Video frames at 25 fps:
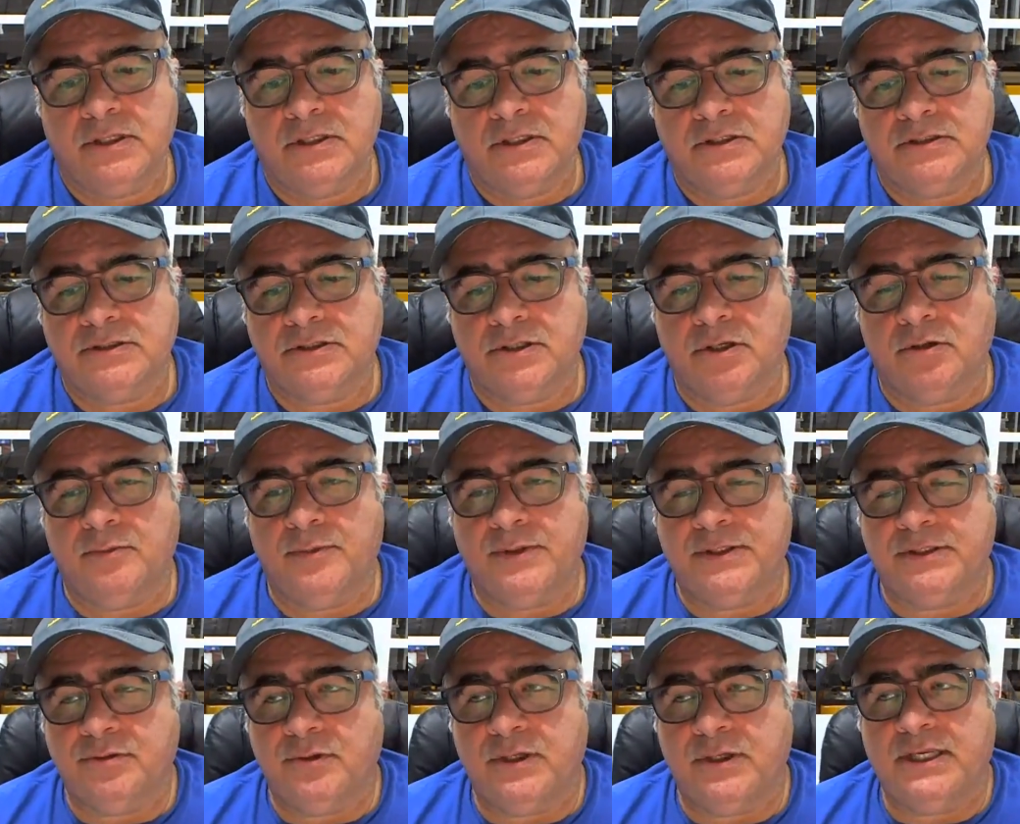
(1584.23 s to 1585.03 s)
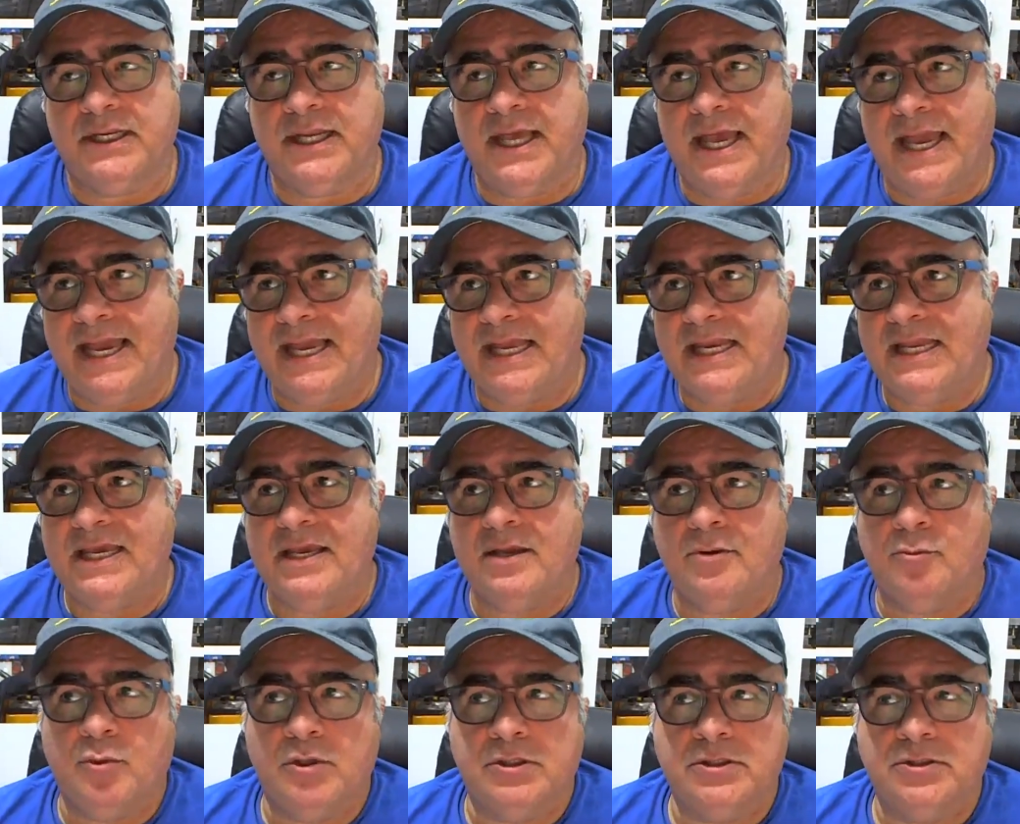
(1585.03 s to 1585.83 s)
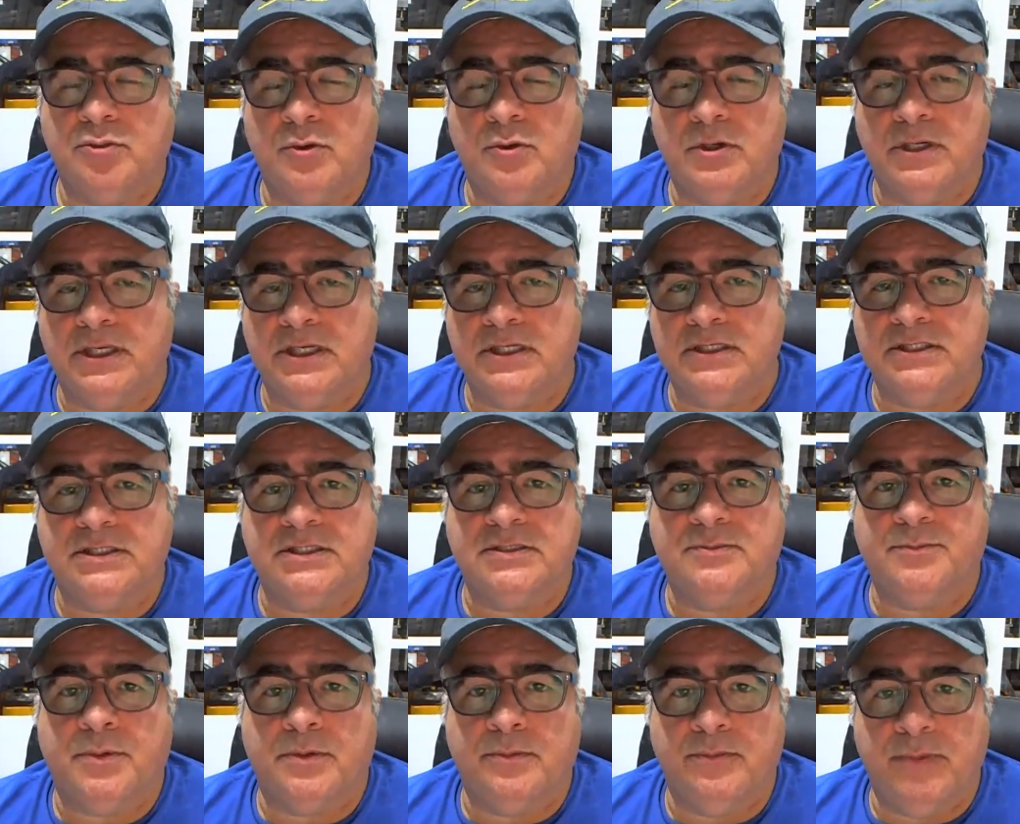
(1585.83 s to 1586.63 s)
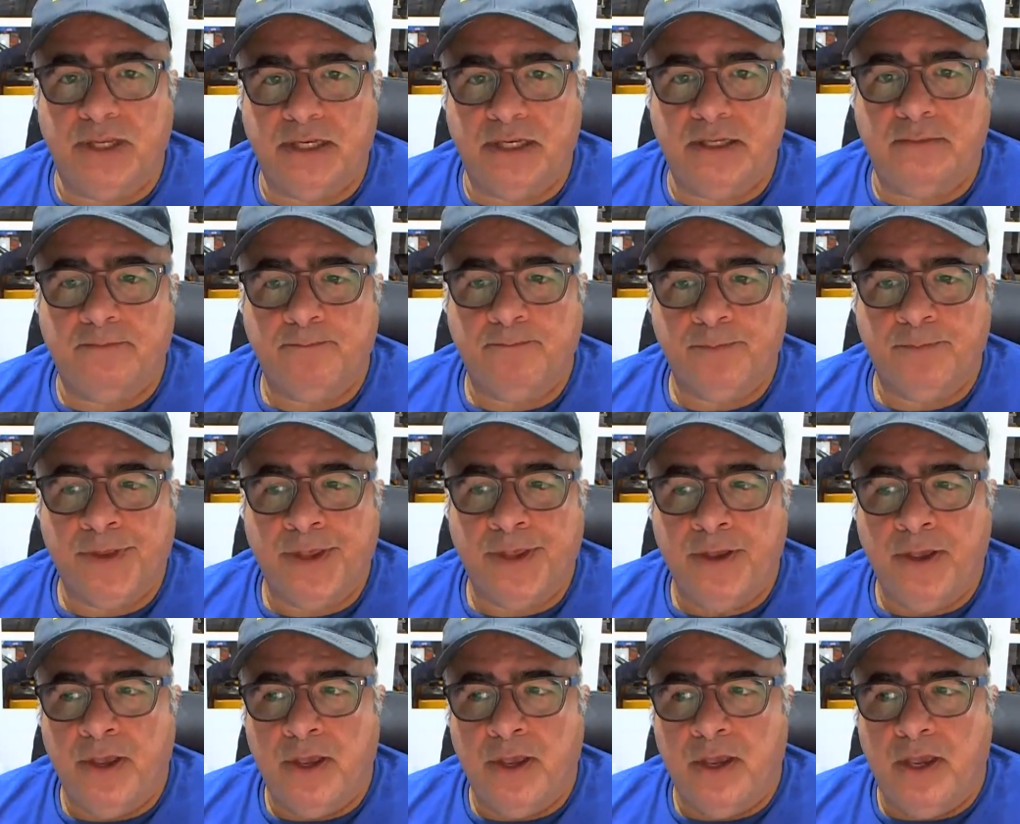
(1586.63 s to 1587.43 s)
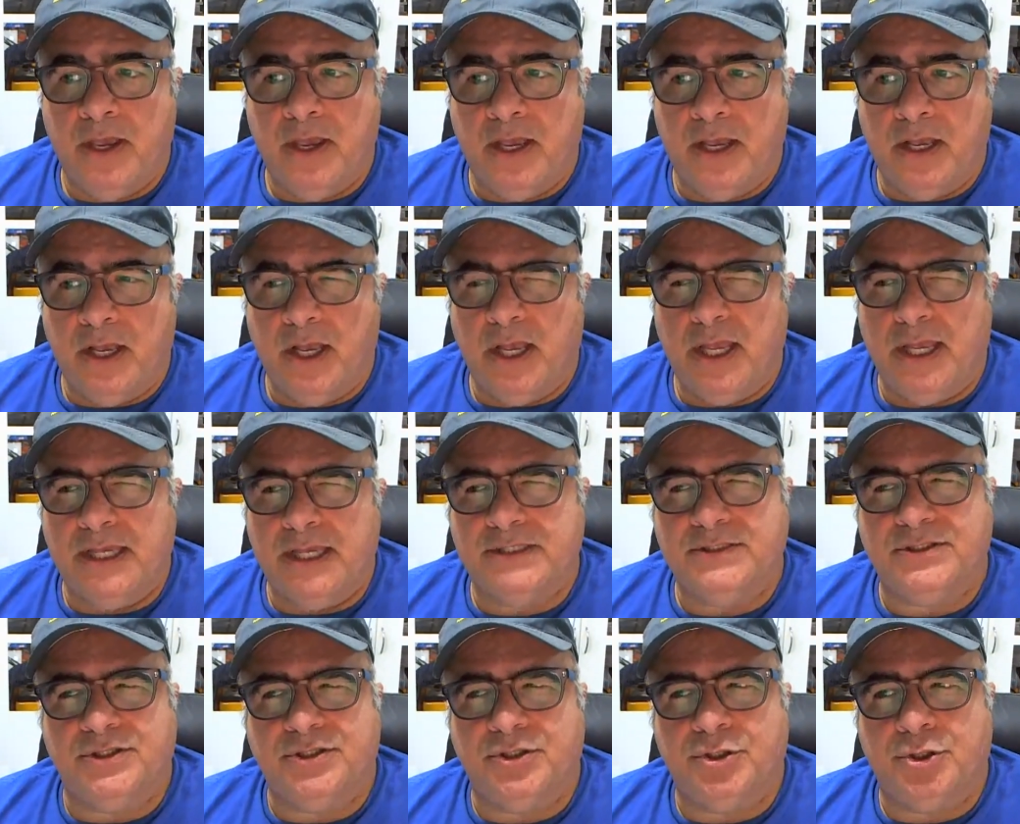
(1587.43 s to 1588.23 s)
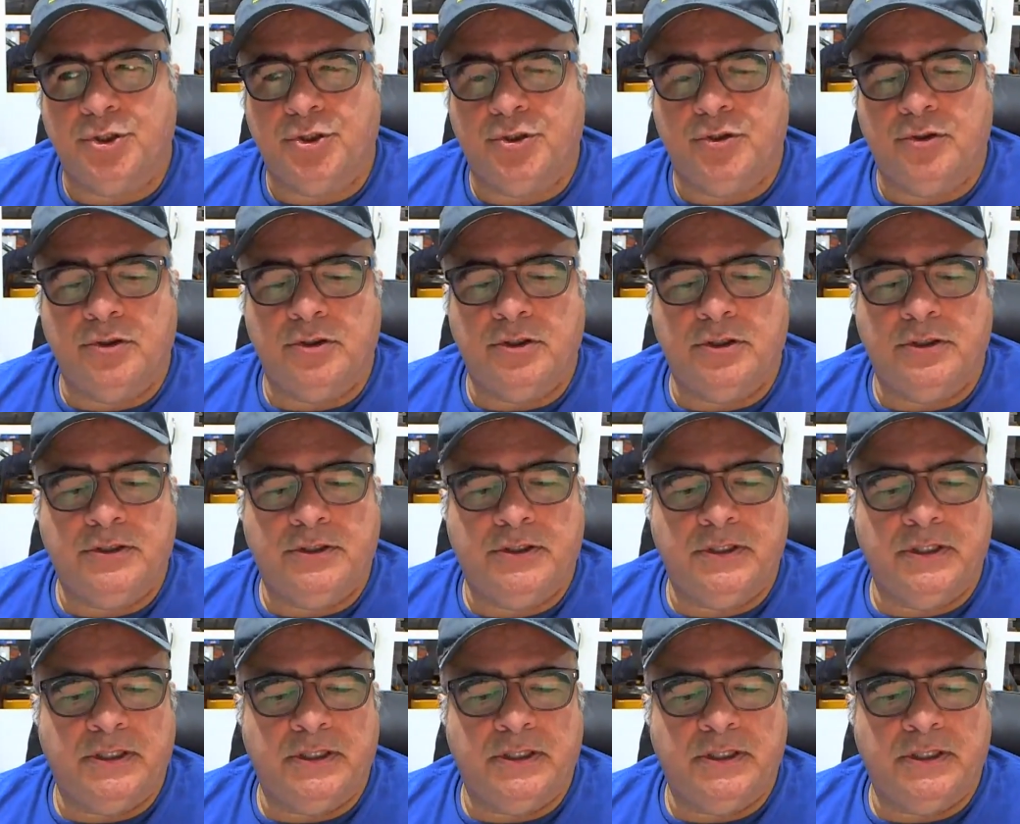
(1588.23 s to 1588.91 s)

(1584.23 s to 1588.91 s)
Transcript: So between 80 and 120 inches per minute is a good